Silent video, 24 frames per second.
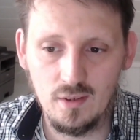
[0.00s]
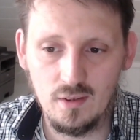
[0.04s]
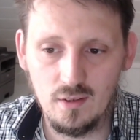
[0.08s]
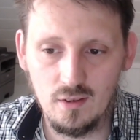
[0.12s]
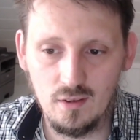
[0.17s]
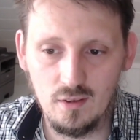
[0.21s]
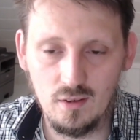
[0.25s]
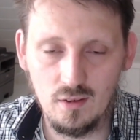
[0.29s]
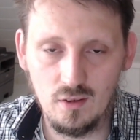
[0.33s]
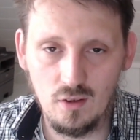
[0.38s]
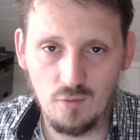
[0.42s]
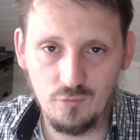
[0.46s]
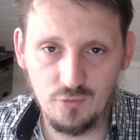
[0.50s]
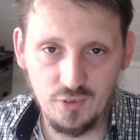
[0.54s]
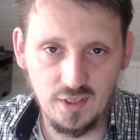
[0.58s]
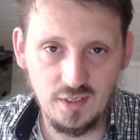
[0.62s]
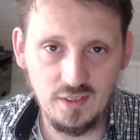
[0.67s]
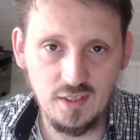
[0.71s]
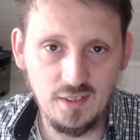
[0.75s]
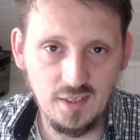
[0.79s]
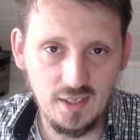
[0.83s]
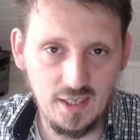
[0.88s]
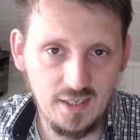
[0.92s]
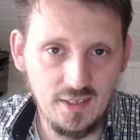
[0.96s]
of the
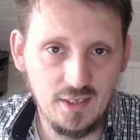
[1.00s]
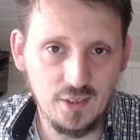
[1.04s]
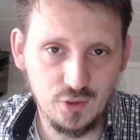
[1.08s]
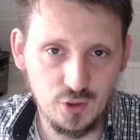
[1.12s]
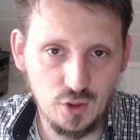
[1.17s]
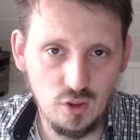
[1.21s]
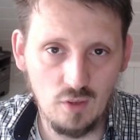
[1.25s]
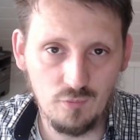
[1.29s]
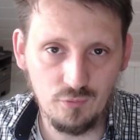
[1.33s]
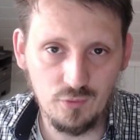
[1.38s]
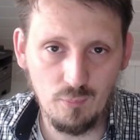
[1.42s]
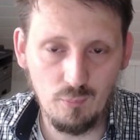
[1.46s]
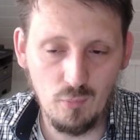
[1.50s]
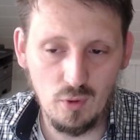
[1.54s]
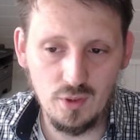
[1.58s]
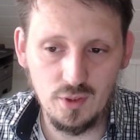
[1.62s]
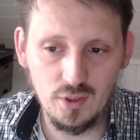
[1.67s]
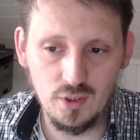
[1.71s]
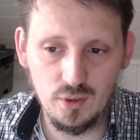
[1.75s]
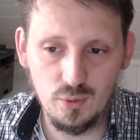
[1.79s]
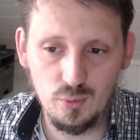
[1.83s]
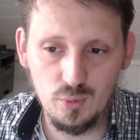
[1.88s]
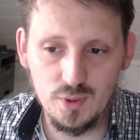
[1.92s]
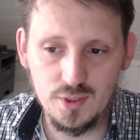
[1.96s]
kinetic energy of the
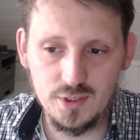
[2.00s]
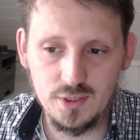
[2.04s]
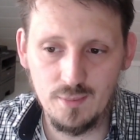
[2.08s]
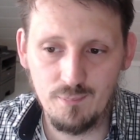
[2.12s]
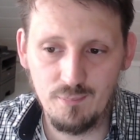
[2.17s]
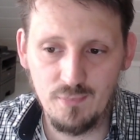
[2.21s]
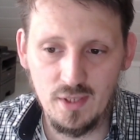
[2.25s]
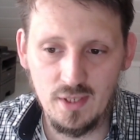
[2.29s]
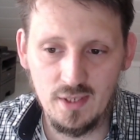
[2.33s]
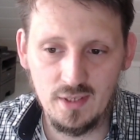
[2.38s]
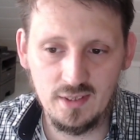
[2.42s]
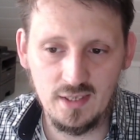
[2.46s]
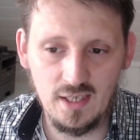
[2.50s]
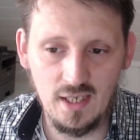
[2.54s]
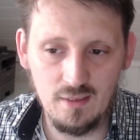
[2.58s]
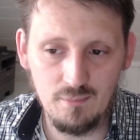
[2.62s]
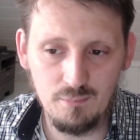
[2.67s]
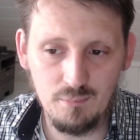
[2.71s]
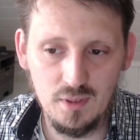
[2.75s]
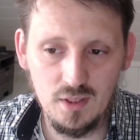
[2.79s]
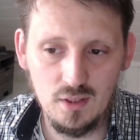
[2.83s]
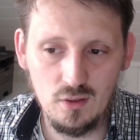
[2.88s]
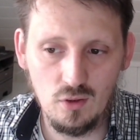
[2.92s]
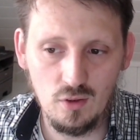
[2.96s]
molecules,
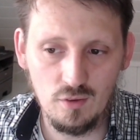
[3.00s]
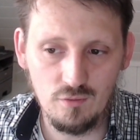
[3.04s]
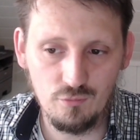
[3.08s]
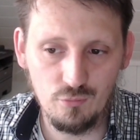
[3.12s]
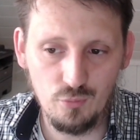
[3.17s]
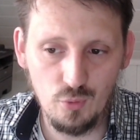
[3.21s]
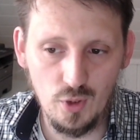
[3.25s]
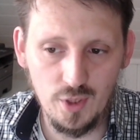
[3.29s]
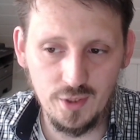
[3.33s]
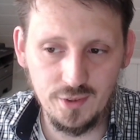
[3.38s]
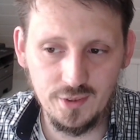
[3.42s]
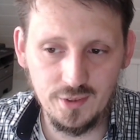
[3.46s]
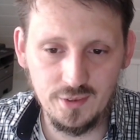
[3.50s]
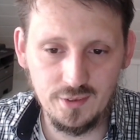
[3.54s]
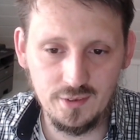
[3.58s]
can be converted